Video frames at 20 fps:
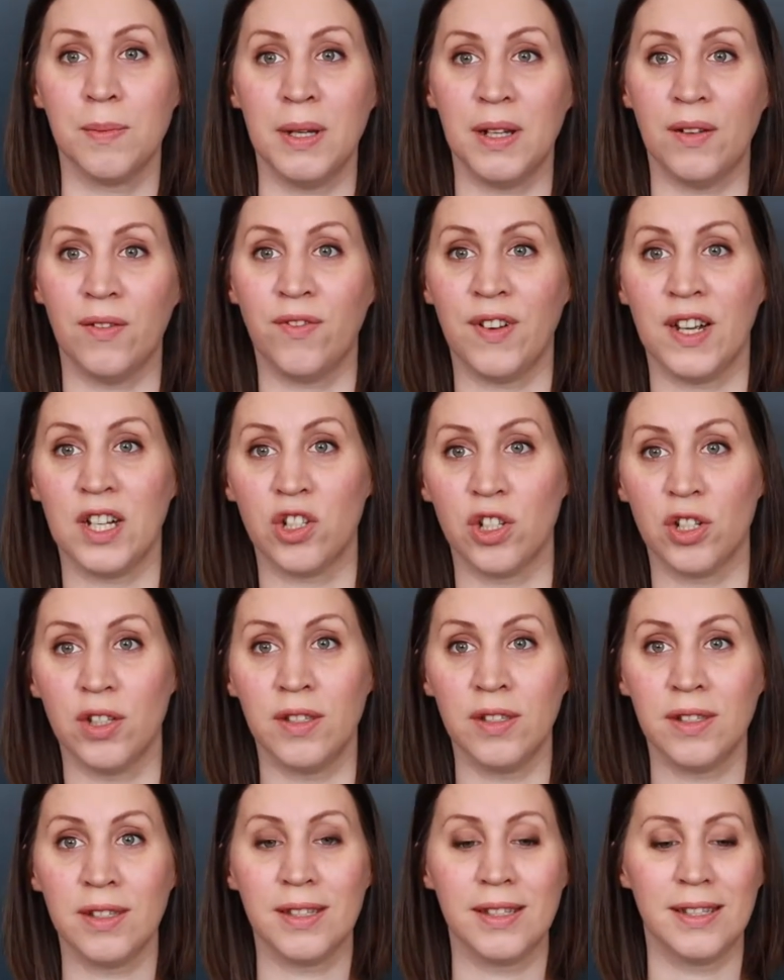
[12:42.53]
But
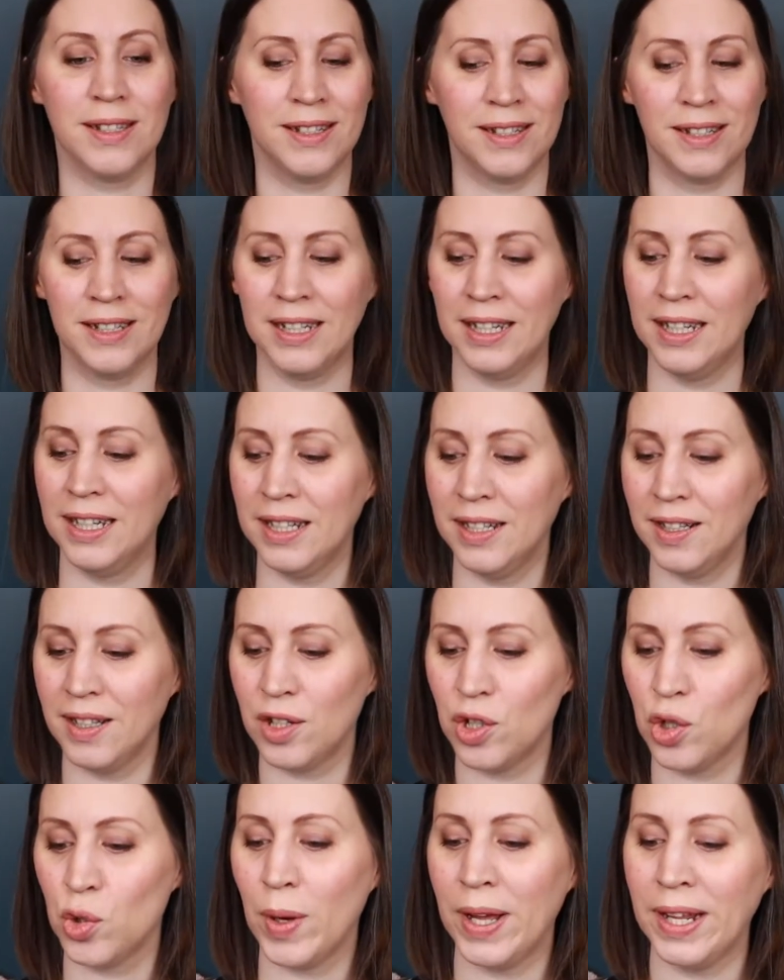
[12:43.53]
fashions, the
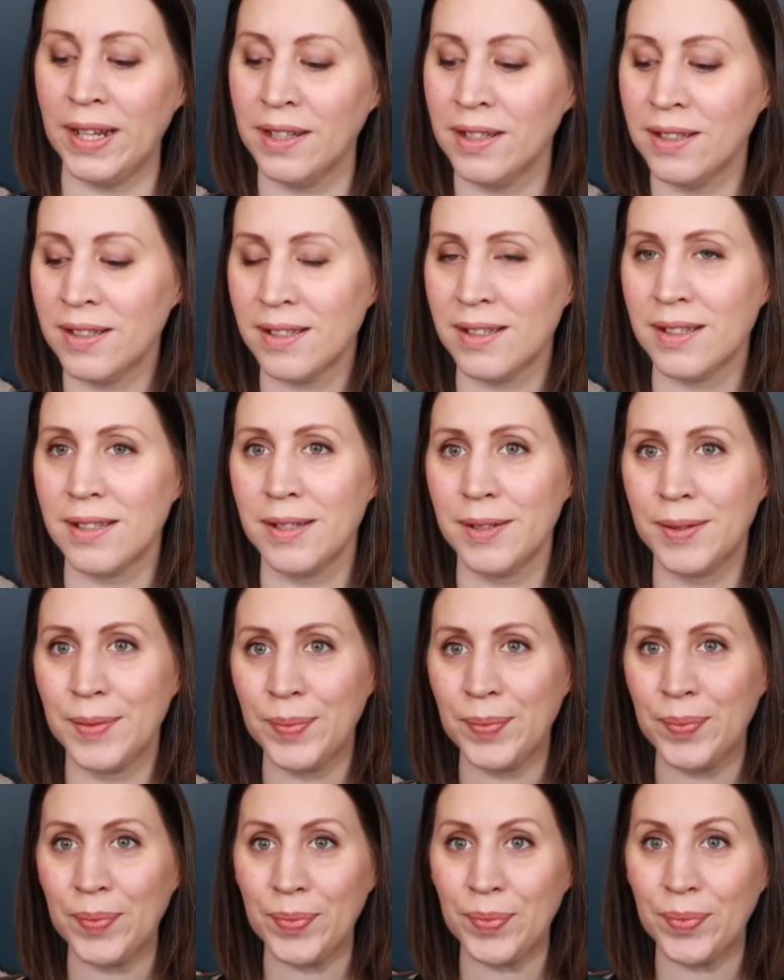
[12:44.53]
trends,
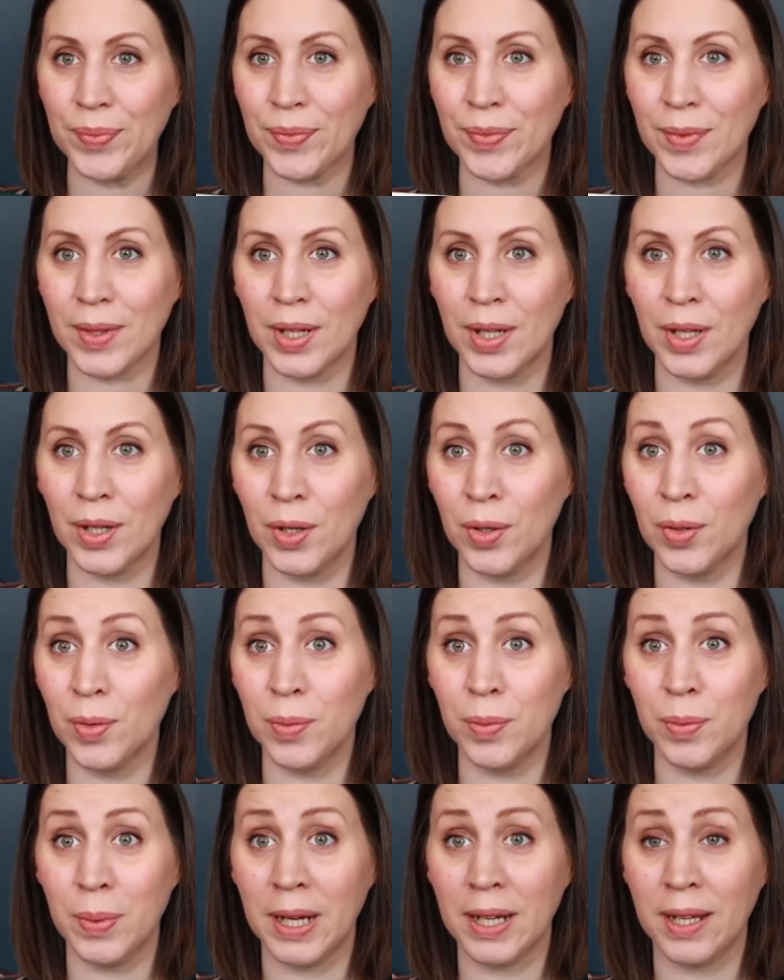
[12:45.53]
you
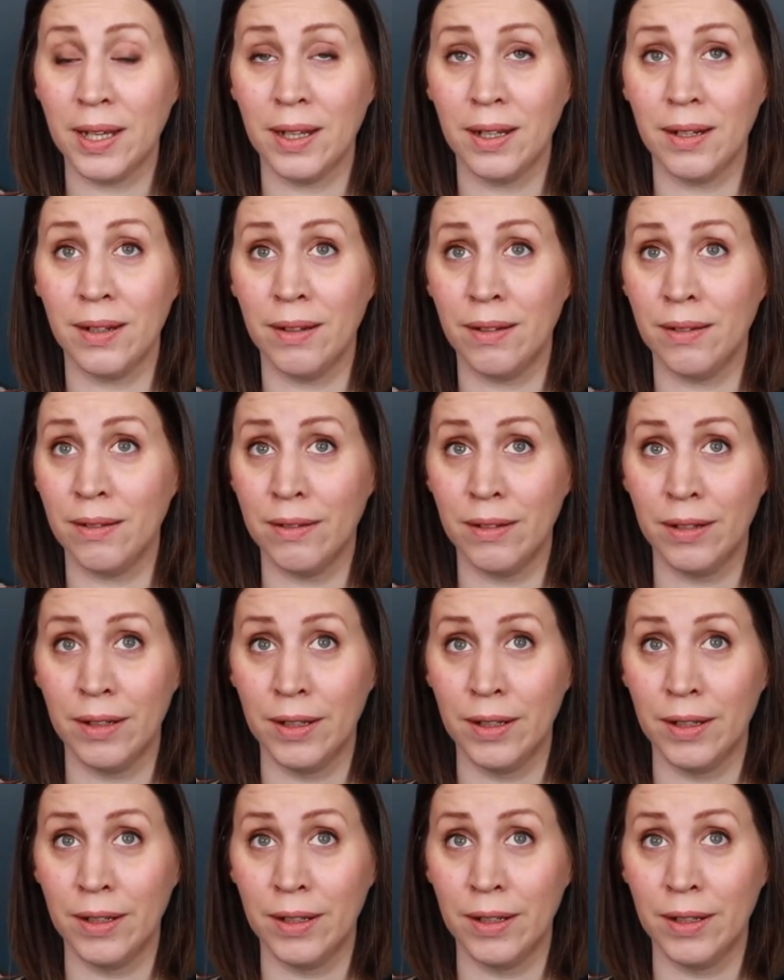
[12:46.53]
know, back in